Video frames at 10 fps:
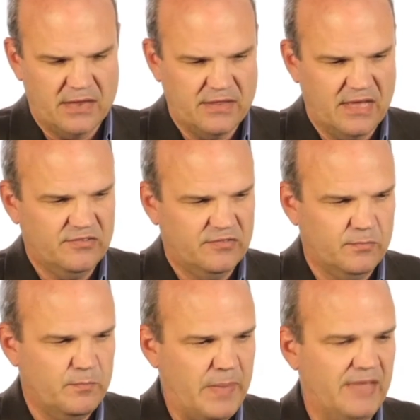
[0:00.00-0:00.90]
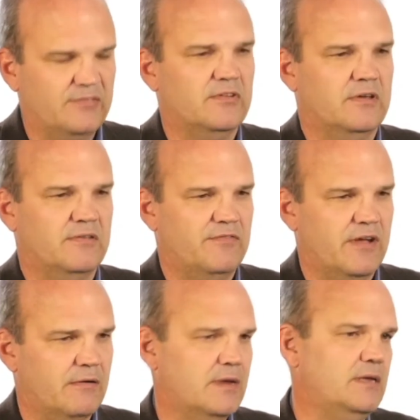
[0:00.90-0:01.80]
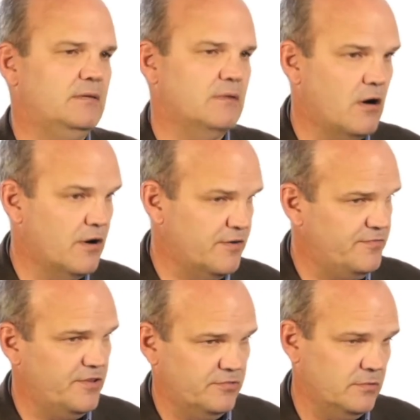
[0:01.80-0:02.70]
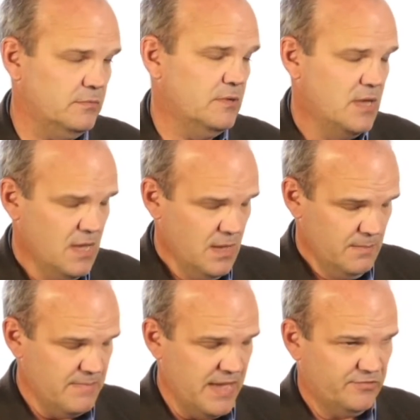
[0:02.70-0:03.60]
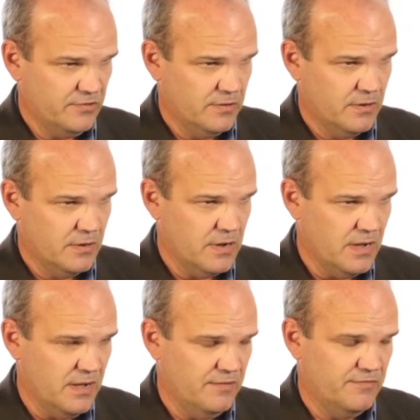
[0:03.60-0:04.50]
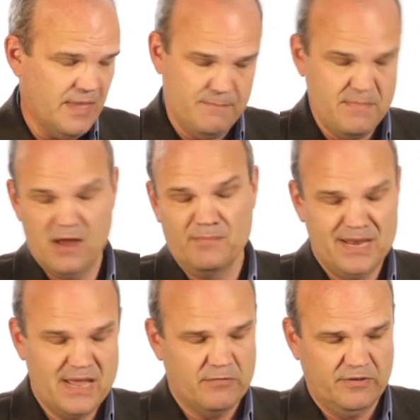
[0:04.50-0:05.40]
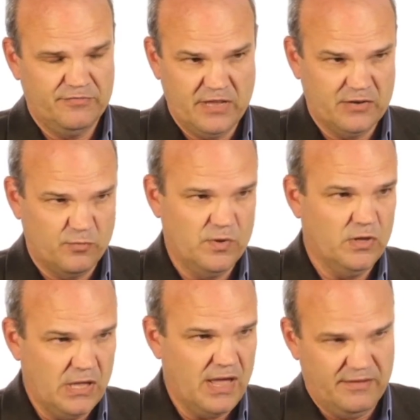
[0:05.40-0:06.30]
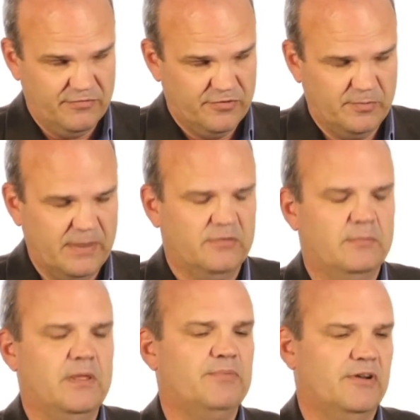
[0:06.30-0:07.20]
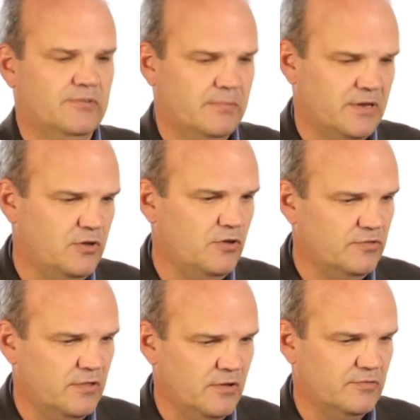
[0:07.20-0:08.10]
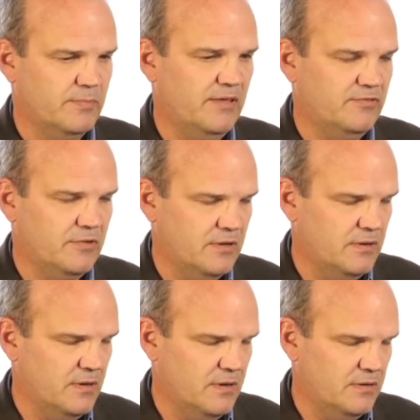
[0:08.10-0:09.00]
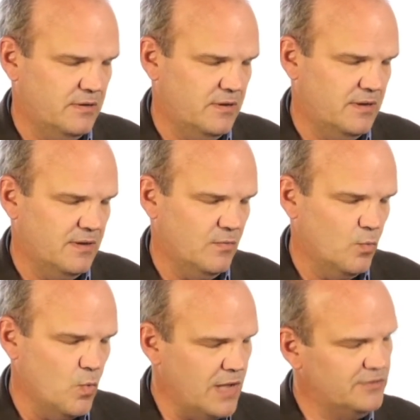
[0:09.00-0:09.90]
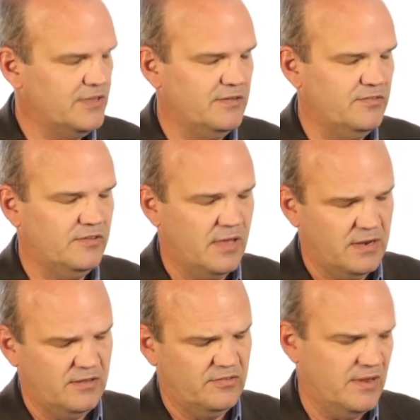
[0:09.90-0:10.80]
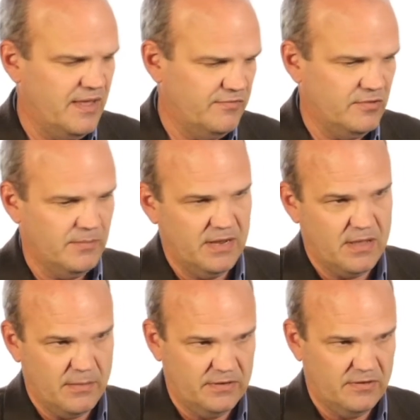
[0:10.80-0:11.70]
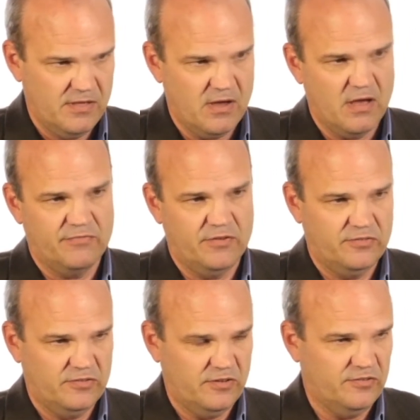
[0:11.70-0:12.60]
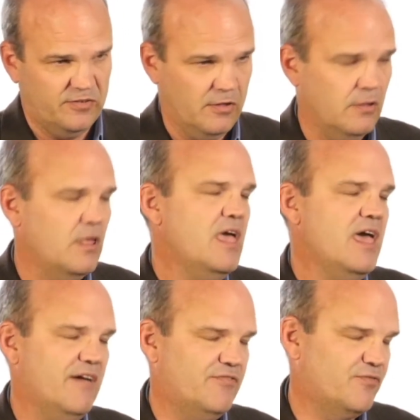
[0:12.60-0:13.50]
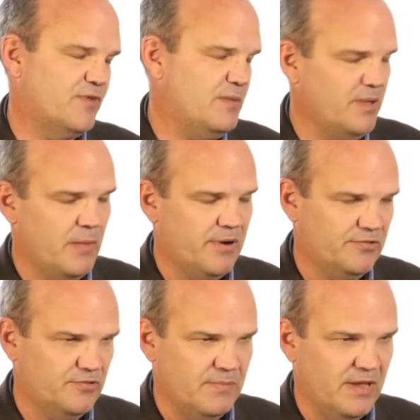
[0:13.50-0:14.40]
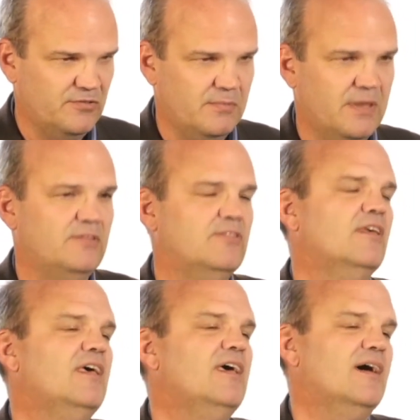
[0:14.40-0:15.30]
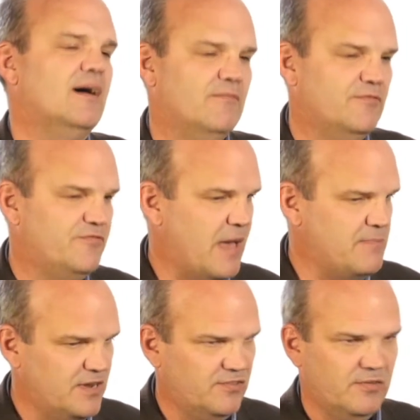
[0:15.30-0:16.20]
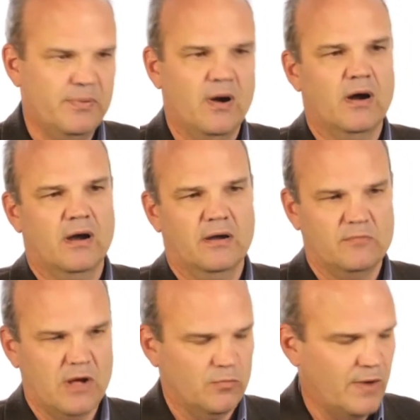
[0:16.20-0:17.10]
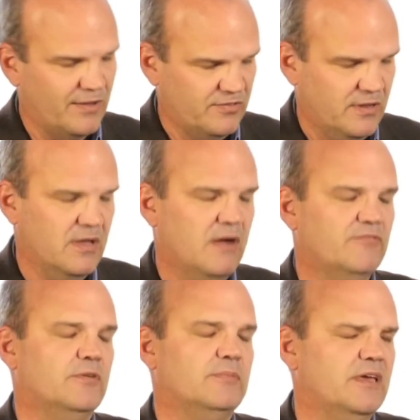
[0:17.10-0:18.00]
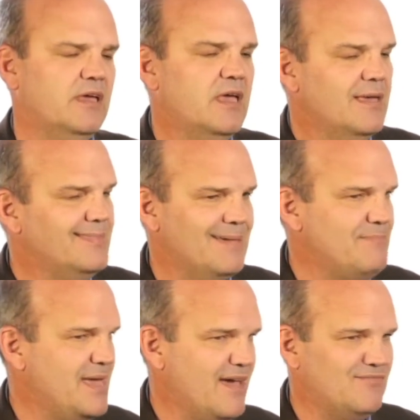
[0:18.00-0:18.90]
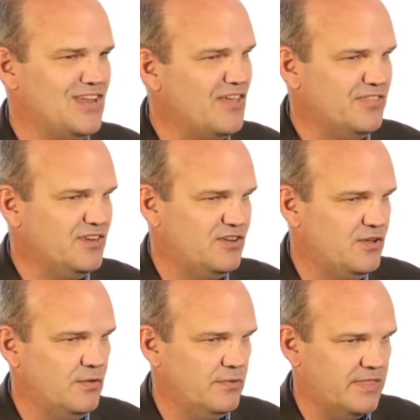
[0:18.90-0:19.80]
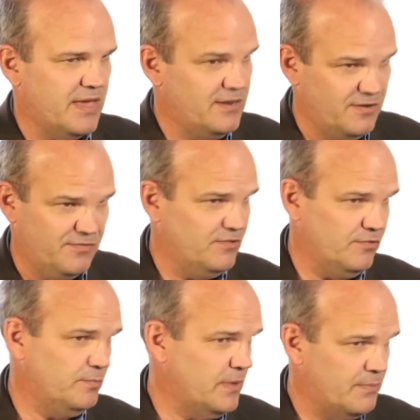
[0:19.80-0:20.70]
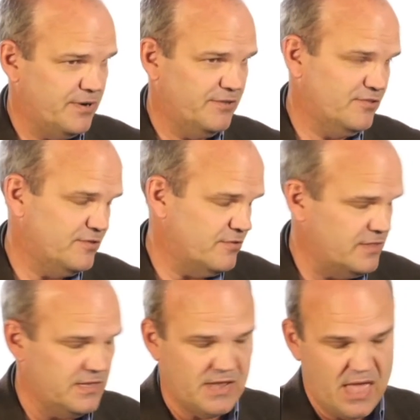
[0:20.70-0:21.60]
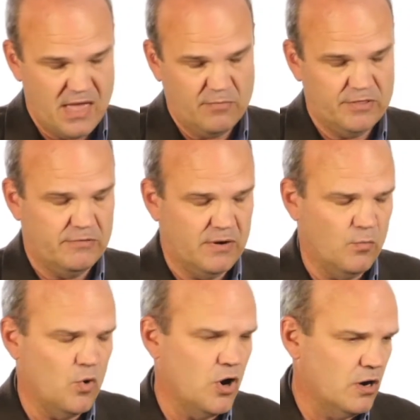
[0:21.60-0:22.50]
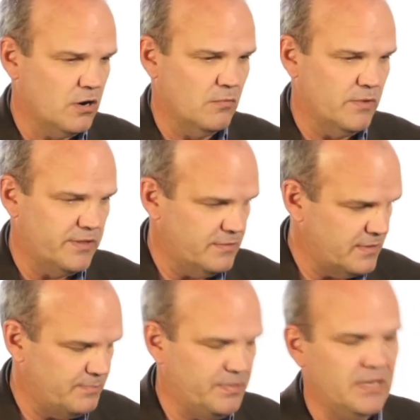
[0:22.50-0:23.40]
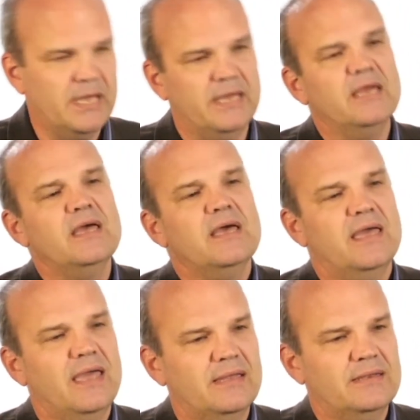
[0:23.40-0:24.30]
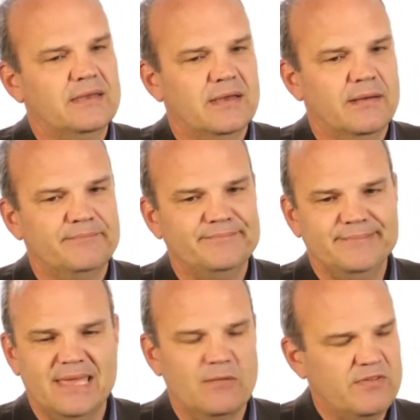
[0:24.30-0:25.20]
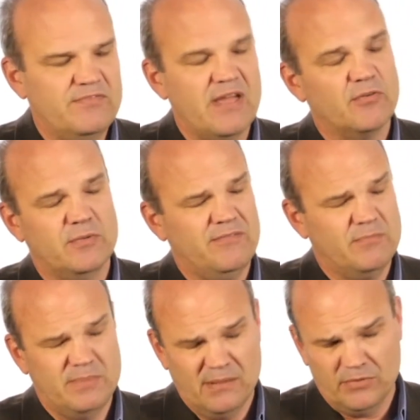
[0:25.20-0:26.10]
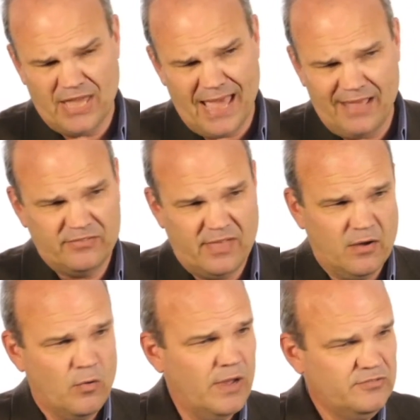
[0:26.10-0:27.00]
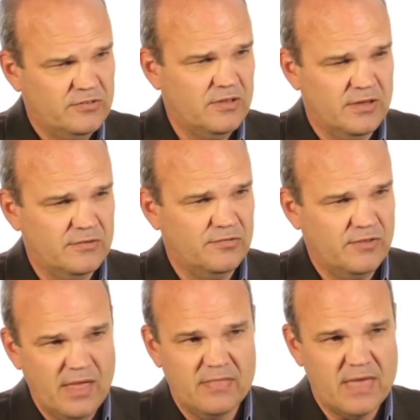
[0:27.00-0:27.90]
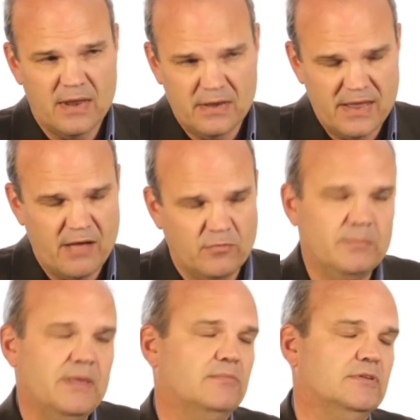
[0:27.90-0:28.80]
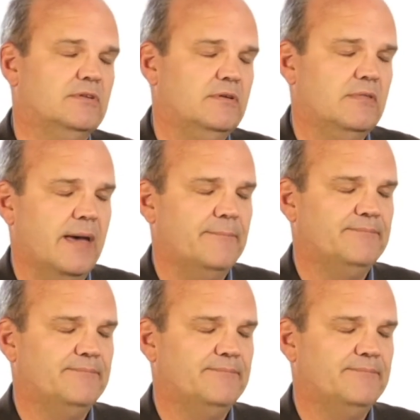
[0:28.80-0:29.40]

that's based on a very artificial measure of, that may or may not reflect real life response to blood pressure, but usually those are based on, on uh, well done studies that have somebody come into the office, sit still, have three blood pressure measurements, um, five minutes apart while resting comfortably. That may have nothing to do with that individual's blood pressure during the day when they're at work or when they're at play. And um, again, we've never even been able to ask that question to understand that, and now we'll be able to do that.